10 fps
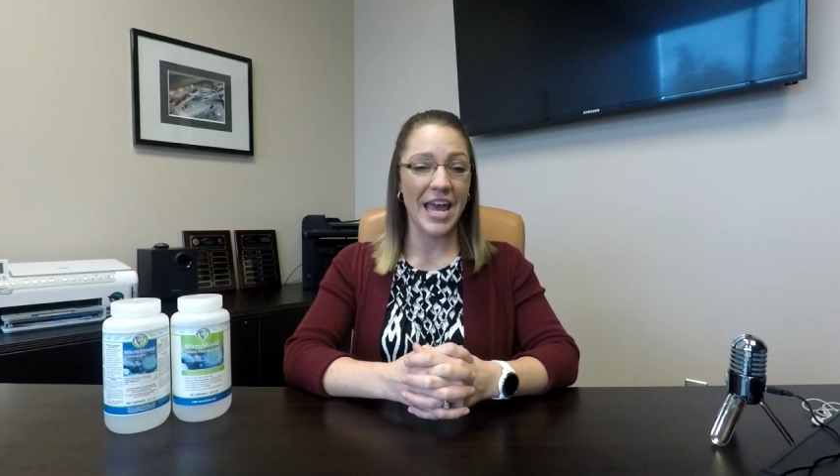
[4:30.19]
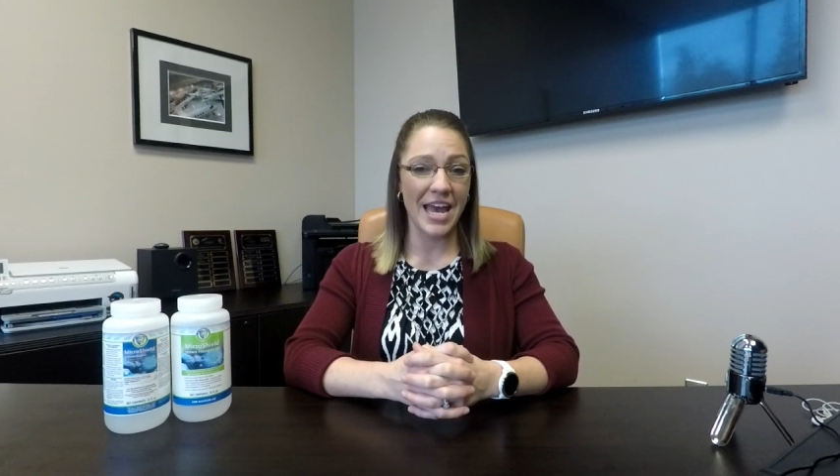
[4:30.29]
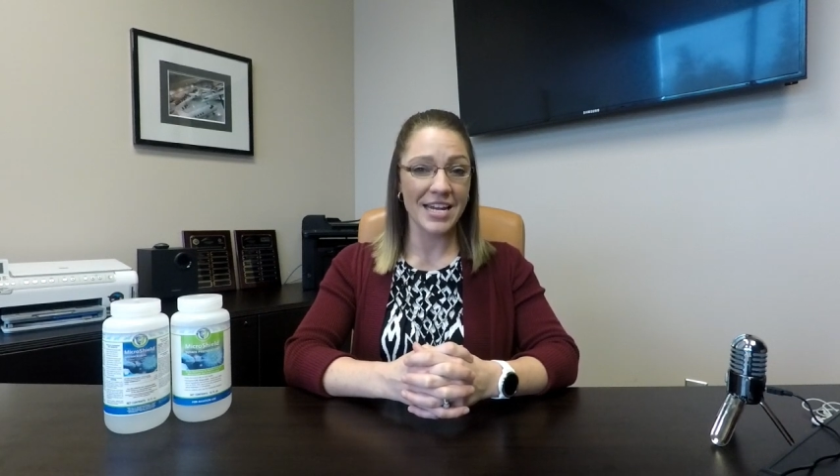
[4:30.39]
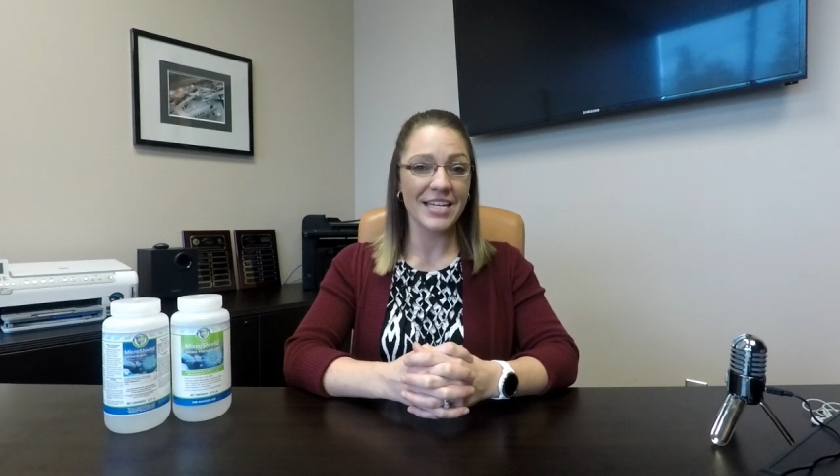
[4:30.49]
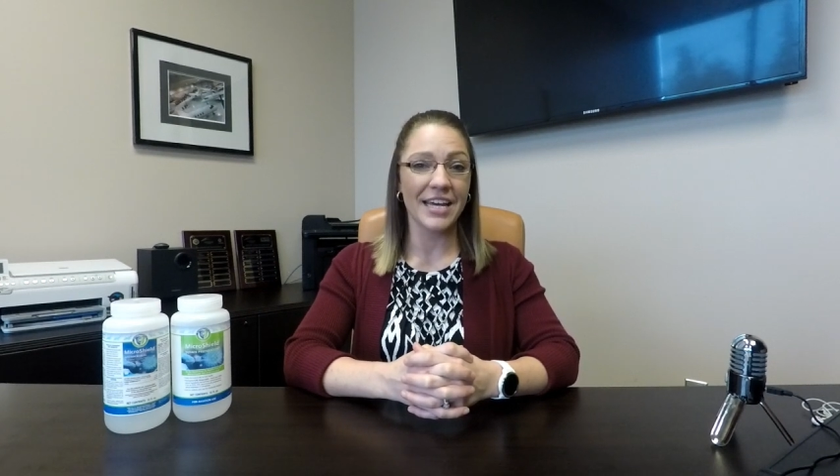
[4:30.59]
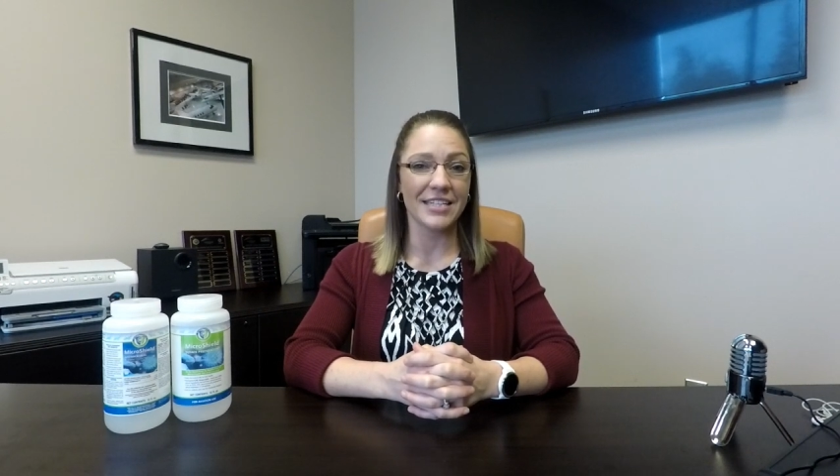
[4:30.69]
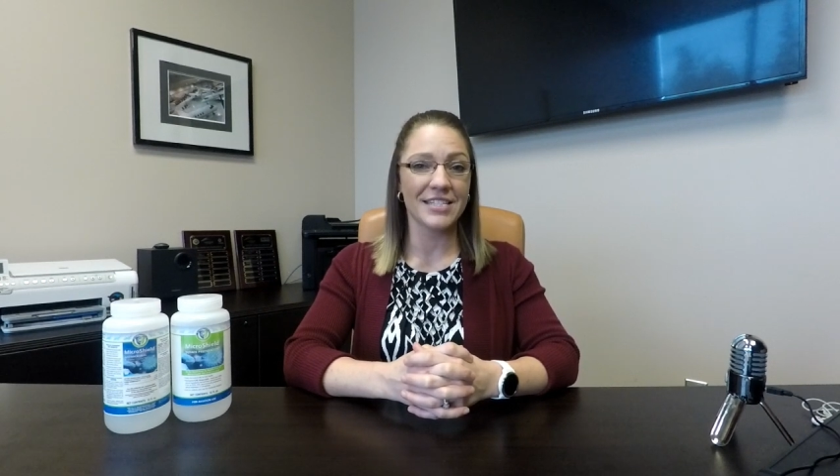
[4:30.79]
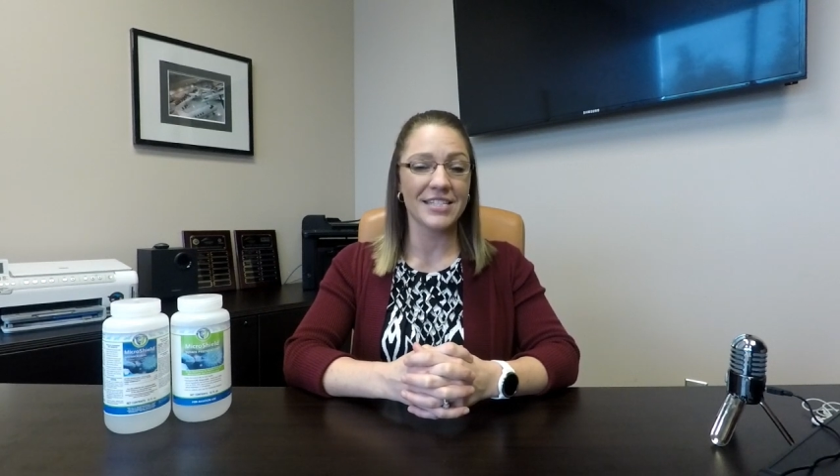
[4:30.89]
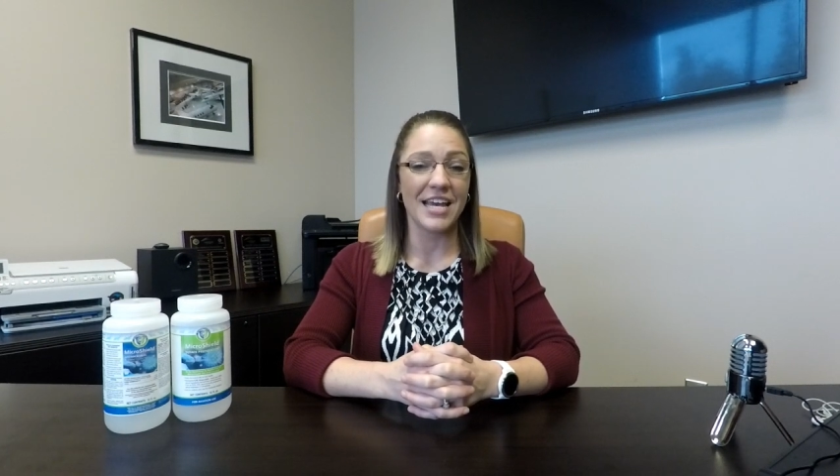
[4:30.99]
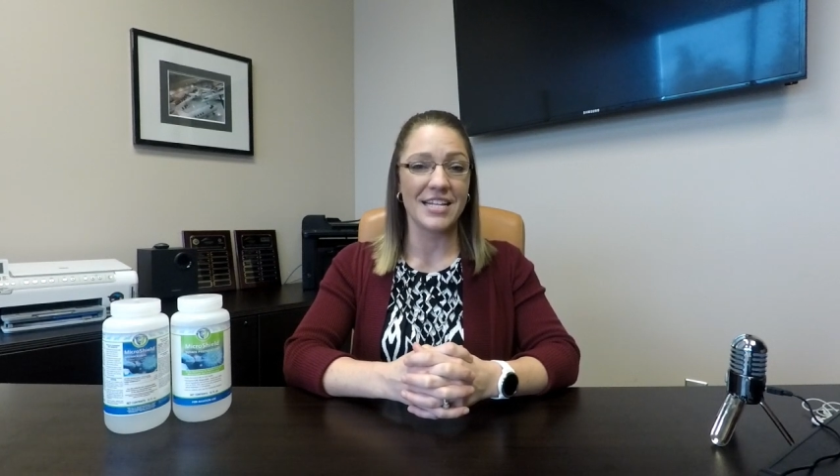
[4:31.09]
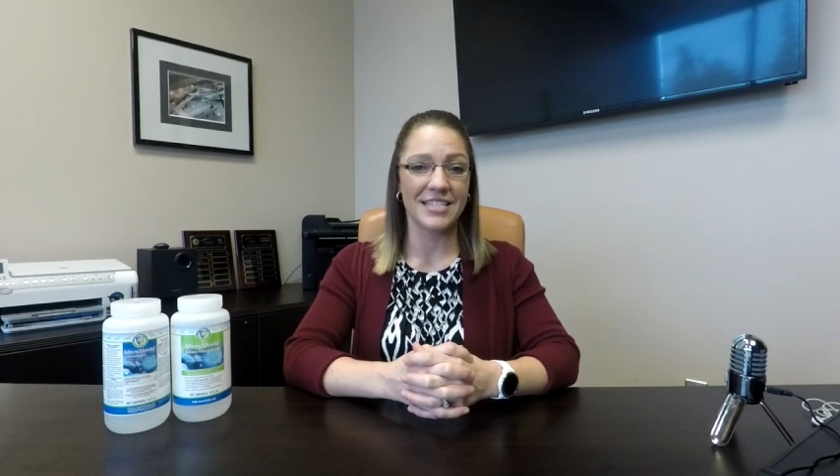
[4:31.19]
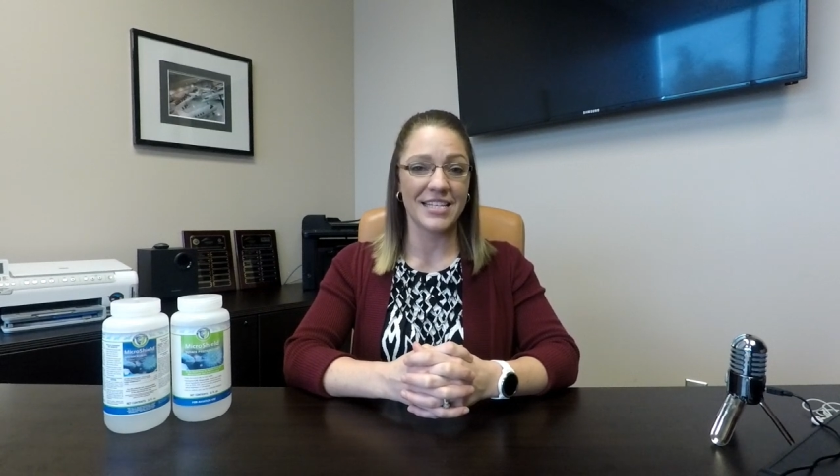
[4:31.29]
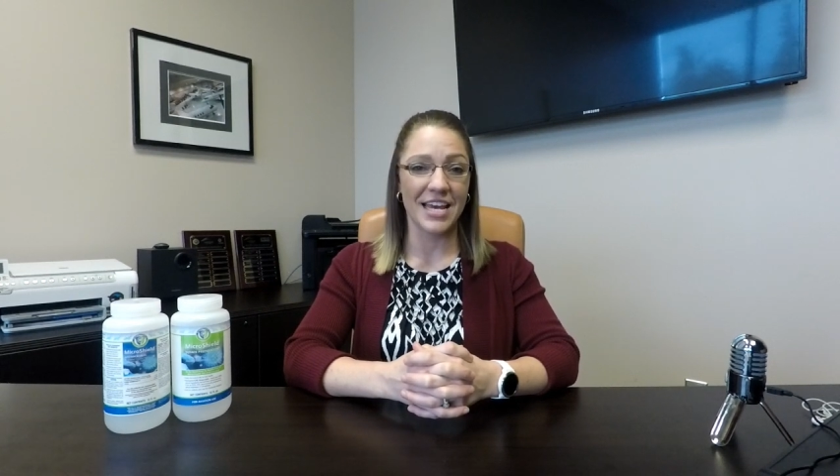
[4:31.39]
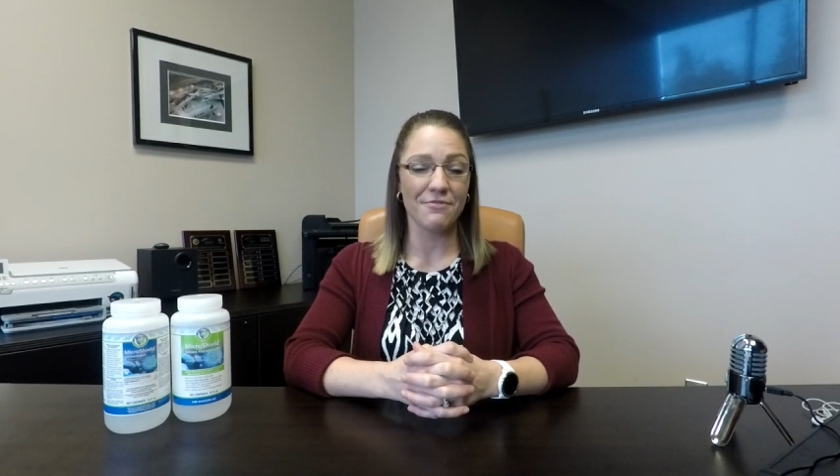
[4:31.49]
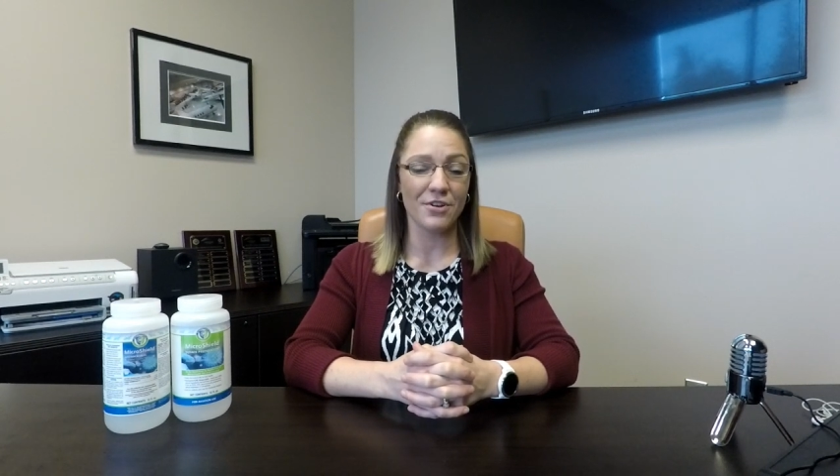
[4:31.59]
and kits in
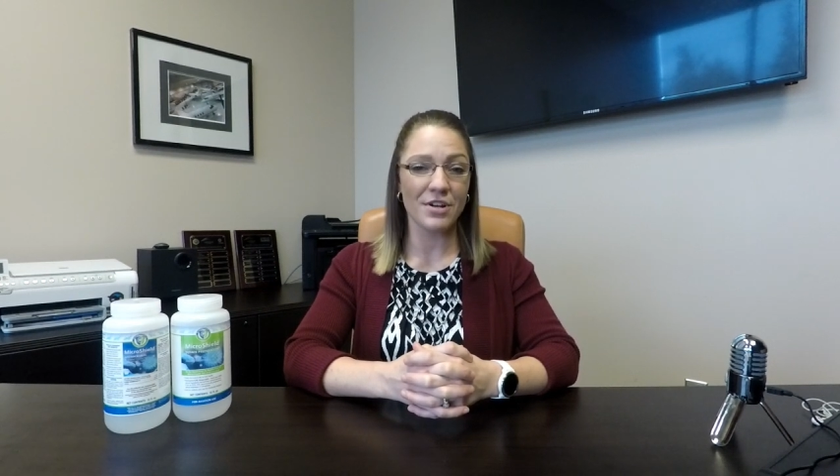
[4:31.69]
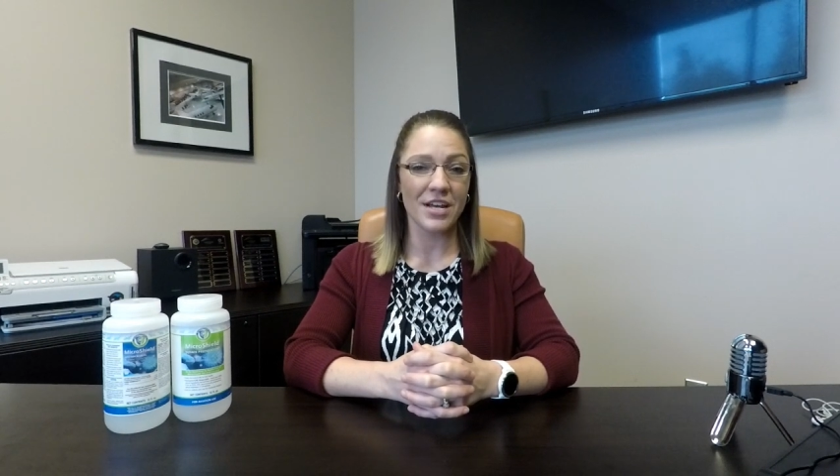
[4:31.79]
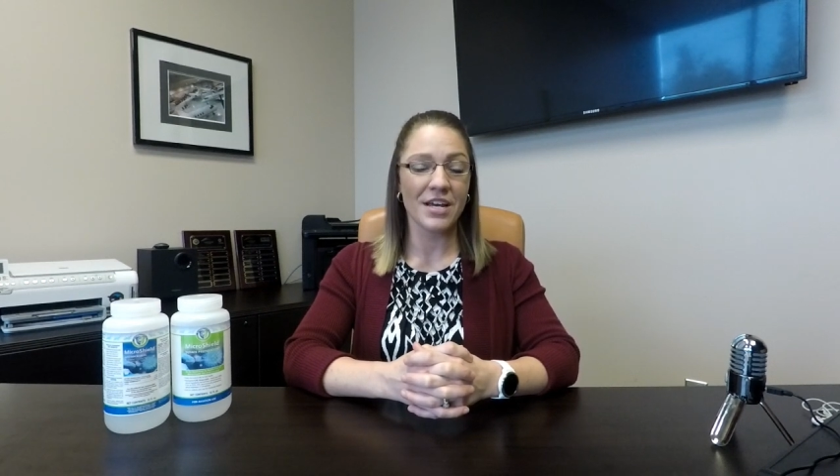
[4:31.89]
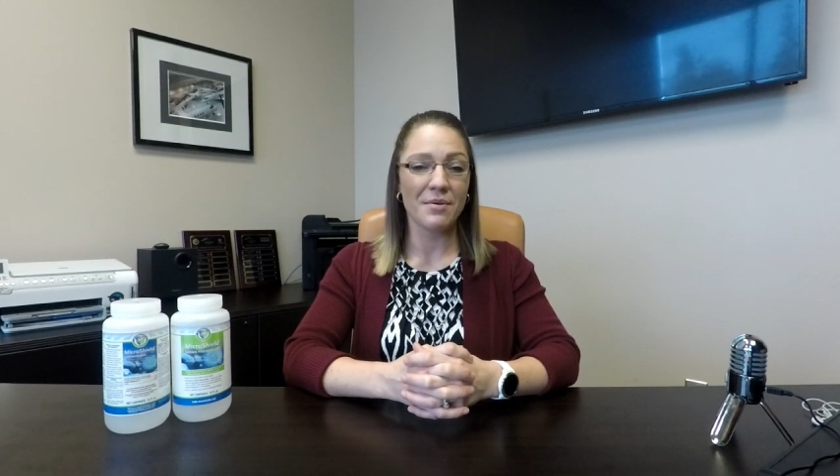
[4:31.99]
Sanford,